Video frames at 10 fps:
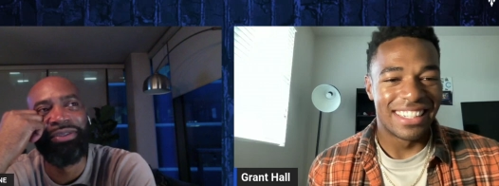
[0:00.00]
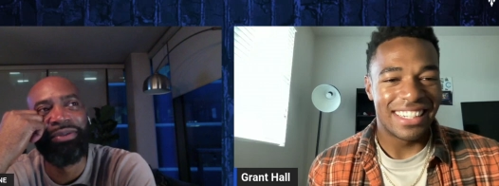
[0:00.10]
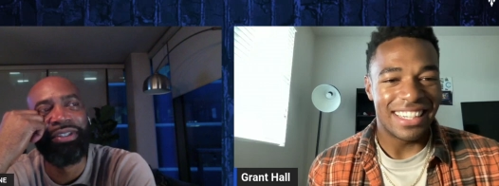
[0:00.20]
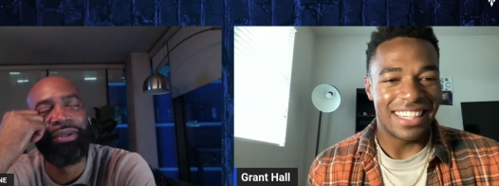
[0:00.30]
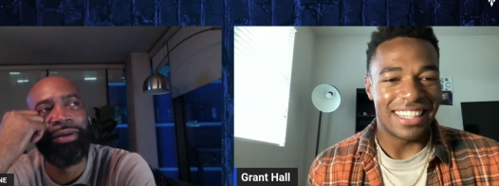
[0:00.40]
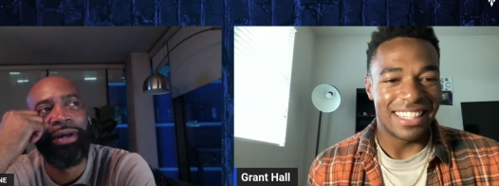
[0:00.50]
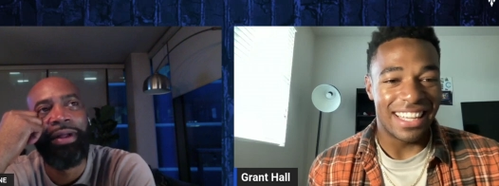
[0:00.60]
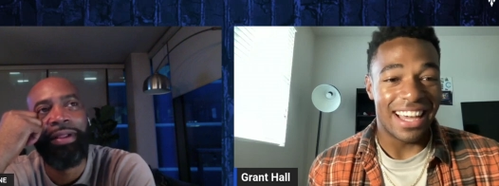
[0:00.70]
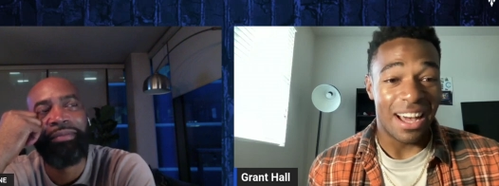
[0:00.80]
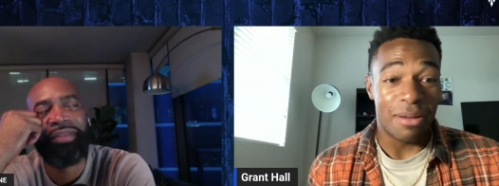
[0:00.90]
Speaker 1: would do.
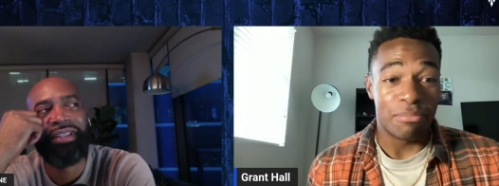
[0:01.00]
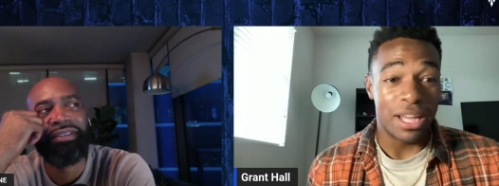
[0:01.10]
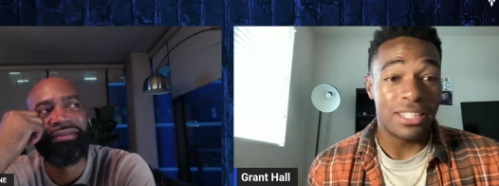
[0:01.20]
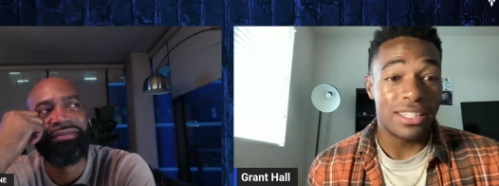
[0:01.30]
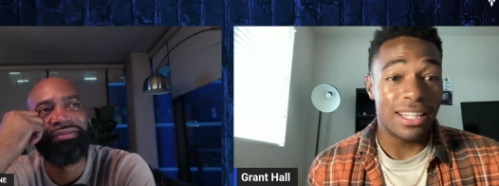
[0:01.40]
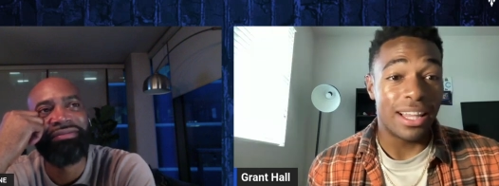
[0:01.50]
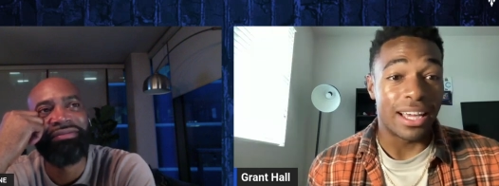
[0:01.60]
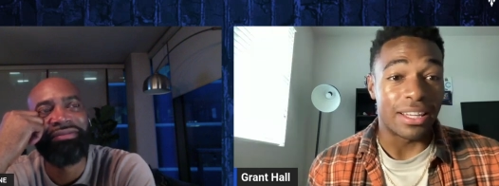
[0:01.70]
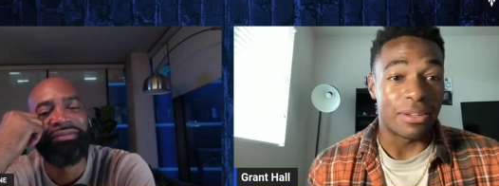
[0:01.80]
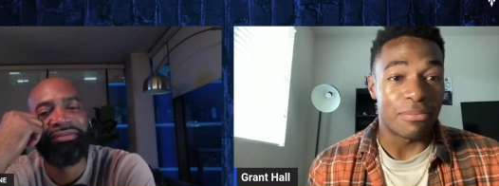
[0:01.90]
Speaker 2: Yeah, I bet you did
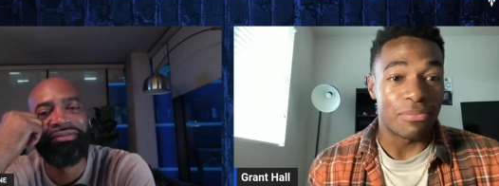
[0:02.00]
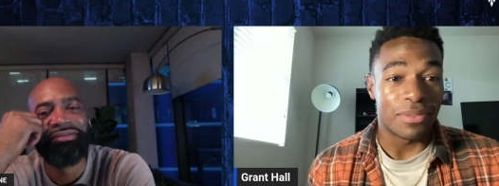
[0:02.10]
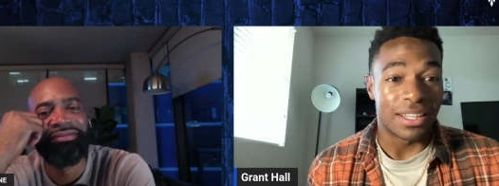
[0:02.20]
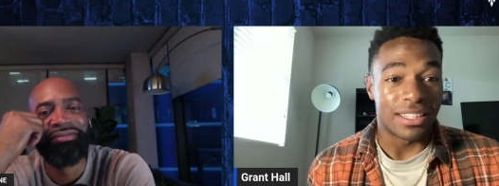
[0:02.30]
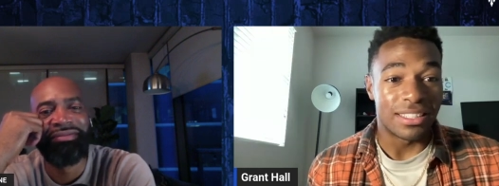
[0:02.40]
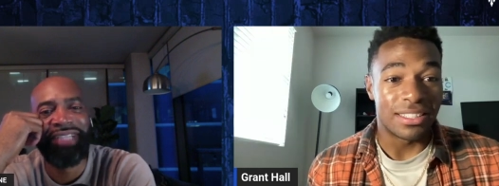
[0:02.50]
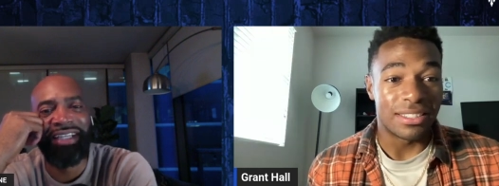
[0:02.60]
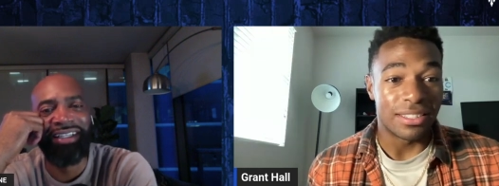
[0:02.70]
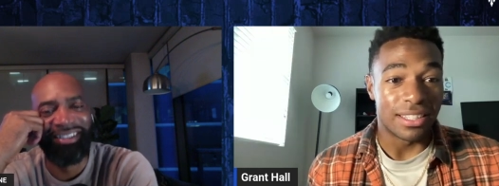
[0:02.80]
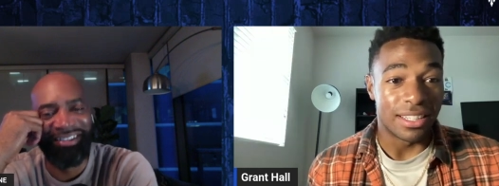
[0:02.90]
like it,
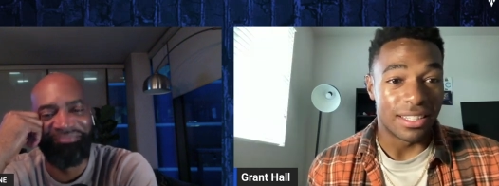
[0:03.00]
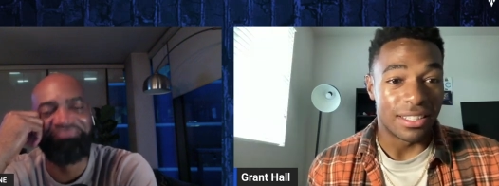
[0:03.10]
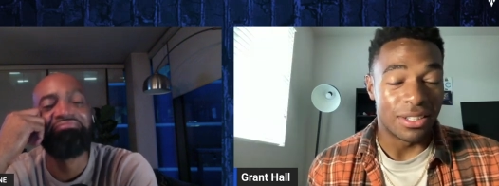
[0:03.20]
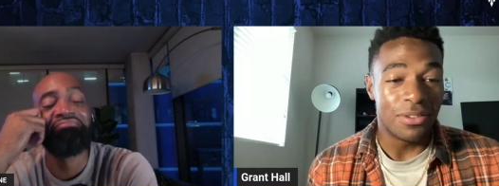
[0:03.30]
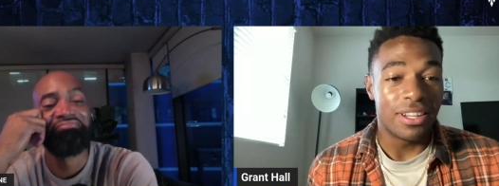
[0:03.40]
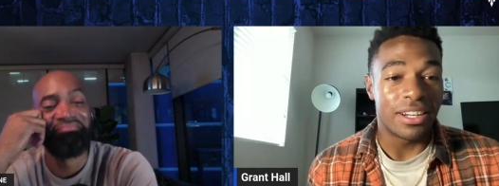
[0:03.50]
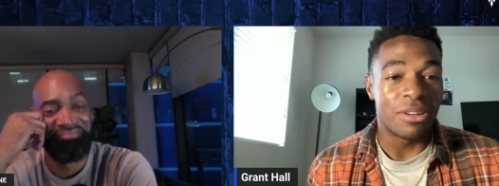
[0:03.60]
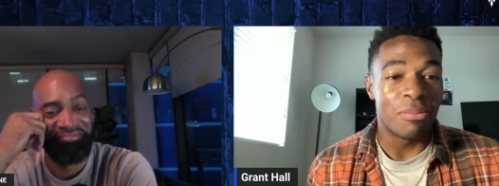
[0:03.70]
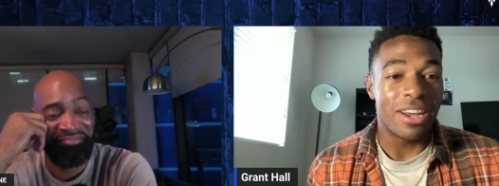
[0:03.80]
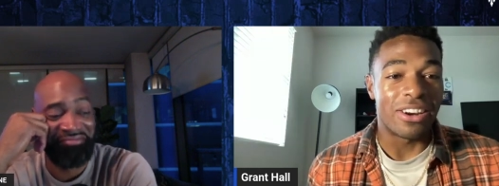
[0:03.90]
Speaker 1: because you were looking
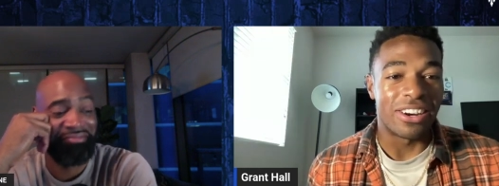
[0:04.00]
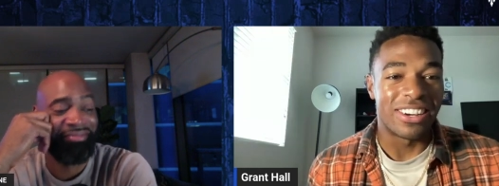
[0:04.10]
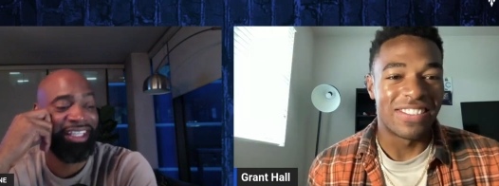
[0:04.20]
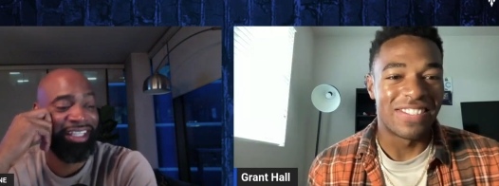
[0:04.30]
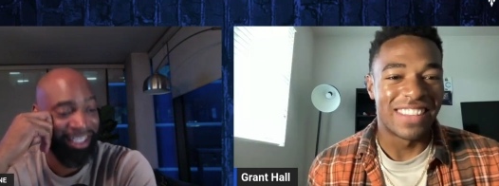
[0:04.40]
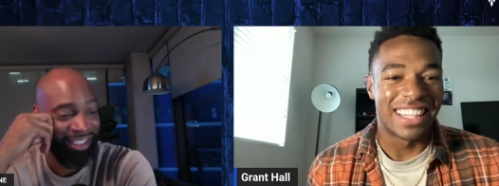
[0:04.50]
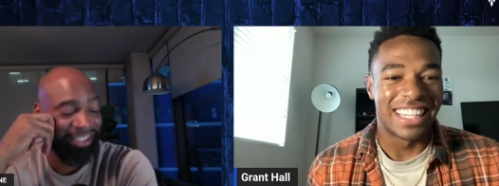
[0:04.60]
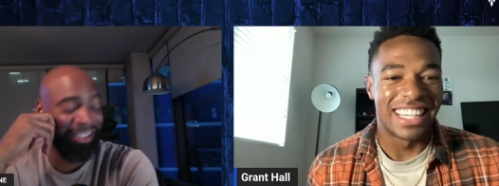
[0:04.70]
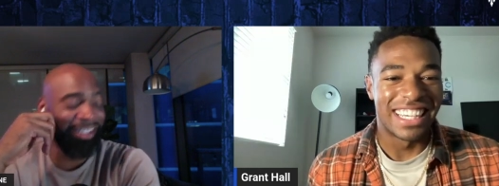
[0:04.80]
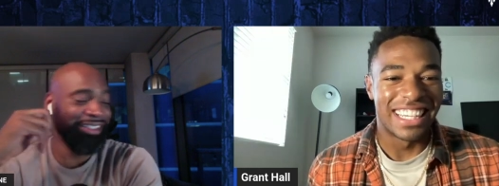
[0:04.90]
in the mirror.
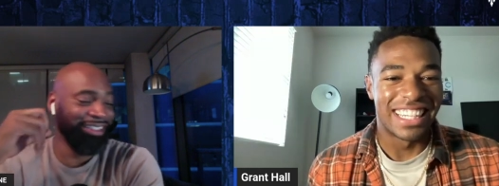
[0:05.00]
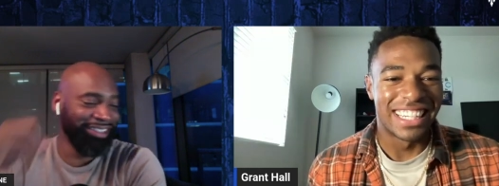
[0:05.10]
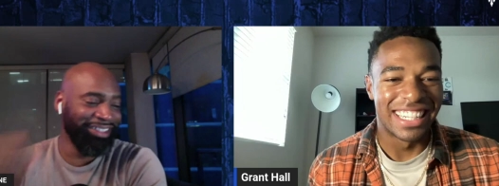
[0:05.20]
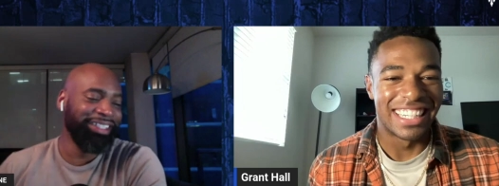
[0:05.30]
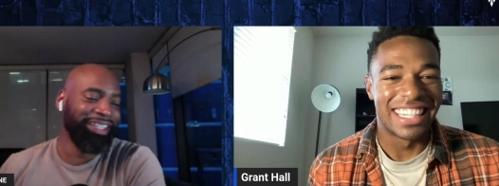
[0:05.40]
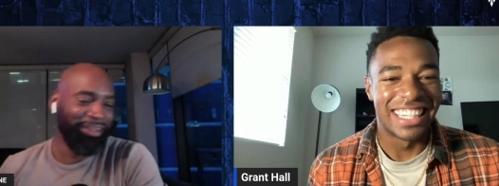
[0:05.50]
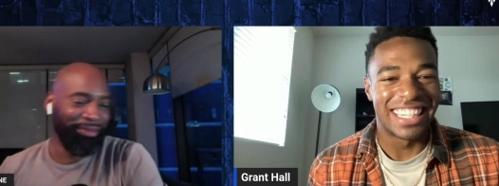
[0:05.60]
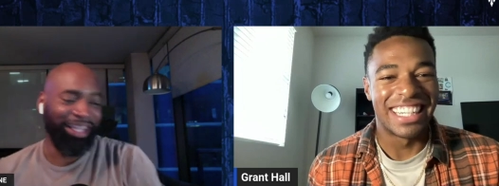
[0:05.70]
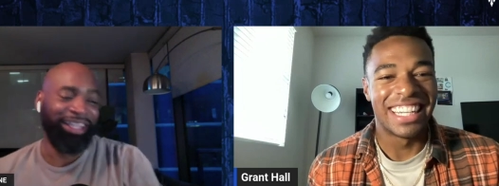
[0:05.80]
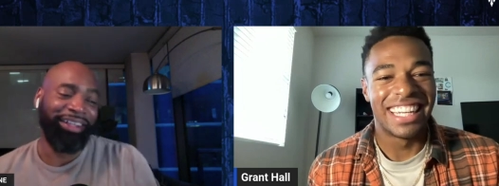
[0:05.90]

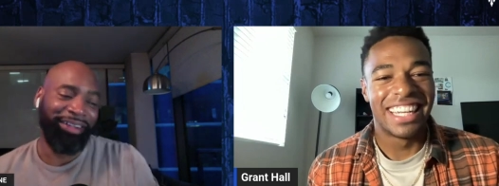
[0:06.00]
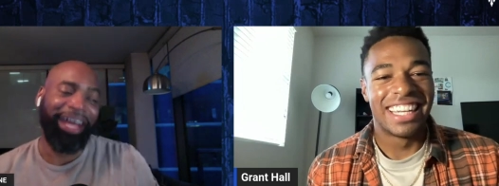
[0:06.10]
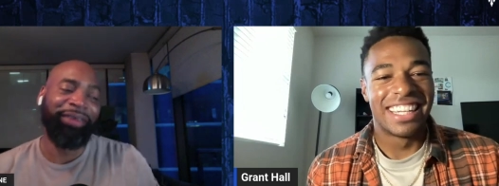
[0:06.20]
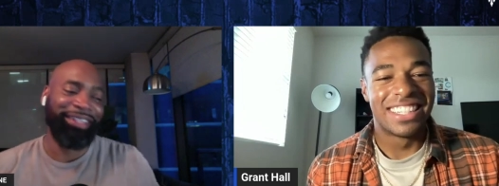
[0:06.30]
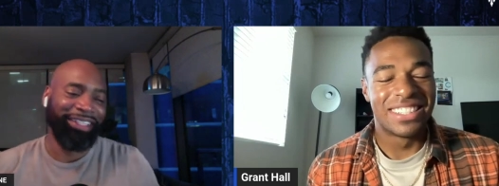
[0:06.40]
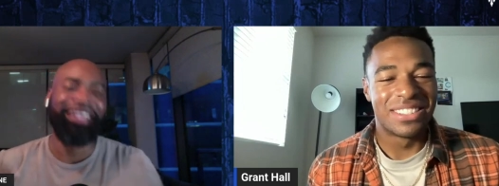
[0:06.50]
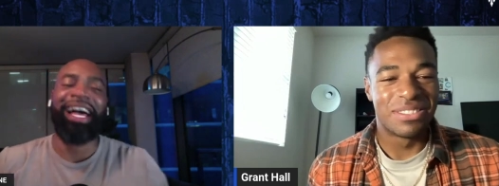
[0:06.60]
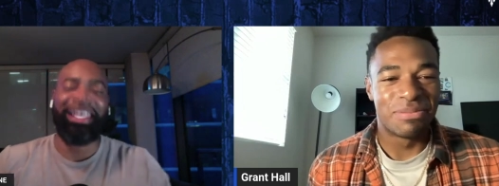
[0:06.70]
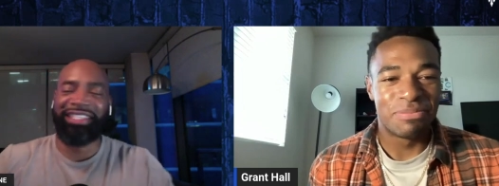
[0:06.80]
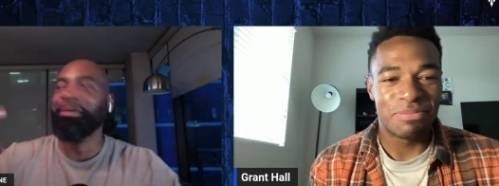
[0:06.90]
Like, yo, I I
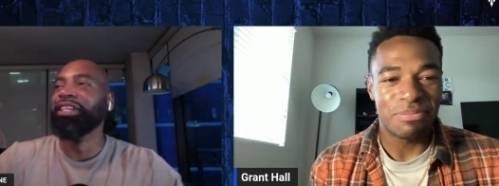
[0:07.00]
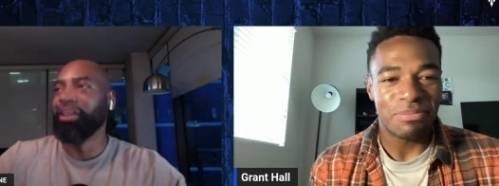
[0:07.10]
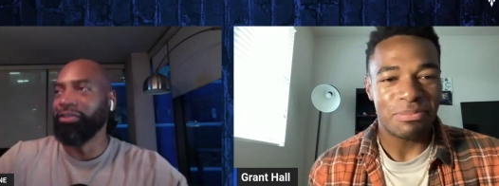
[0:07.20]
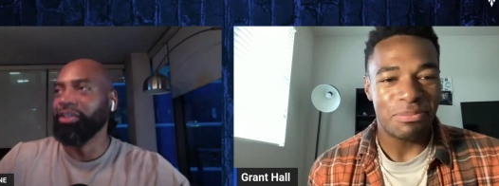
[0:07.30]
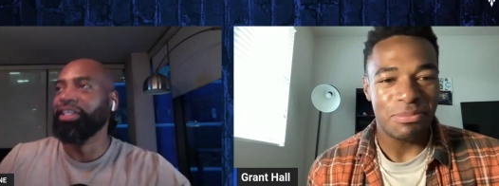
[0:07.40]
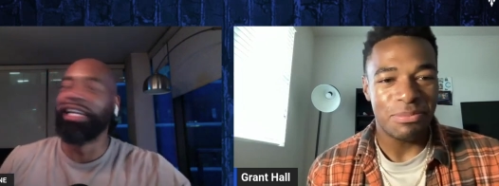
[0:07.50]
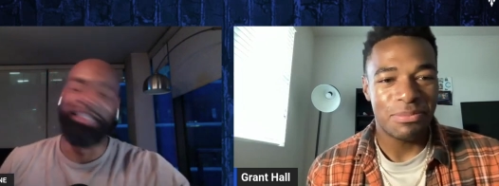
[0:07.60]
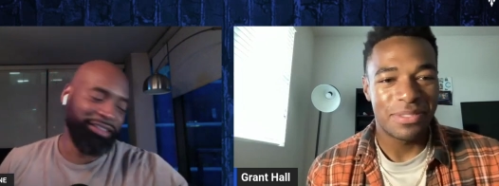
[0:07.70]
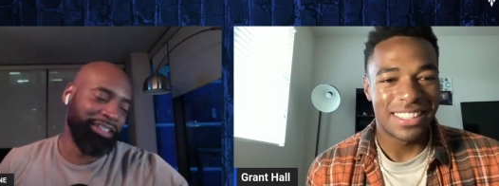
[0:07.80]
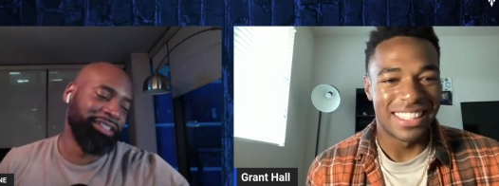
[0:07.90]
can see myself doing that.
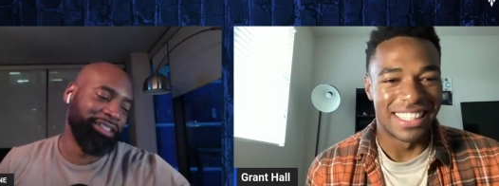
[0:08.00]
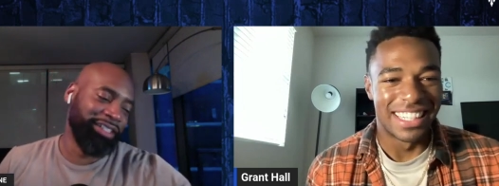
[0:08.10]
That's that's